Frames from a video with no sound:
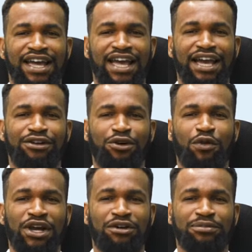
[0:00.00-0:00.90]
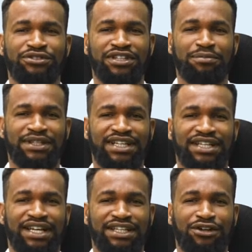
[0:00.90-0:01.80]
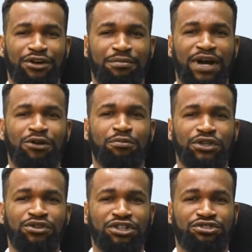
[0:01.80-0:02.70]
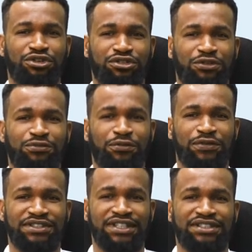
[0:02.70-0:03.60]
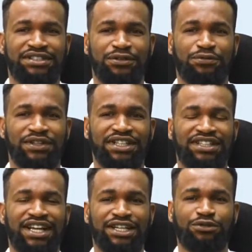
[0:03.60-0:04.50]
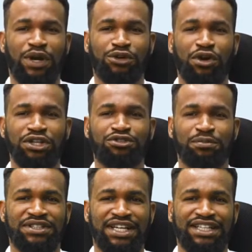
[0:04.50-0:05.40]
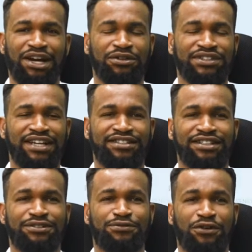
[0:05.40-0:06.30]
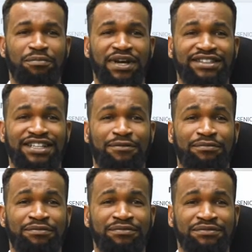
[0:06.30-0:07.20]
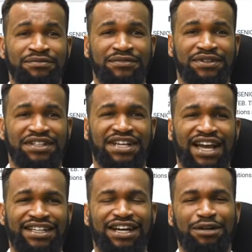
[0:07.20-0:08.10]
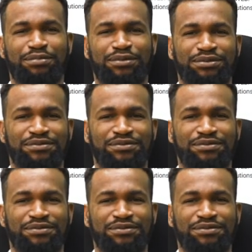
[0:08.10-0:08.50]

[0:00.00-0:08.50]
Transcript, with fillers: Hello, welcome to Zigmatech Learning Hub. I will be your instructor for physics. For this class, we are going to be taking our exercises from Exam Guide app.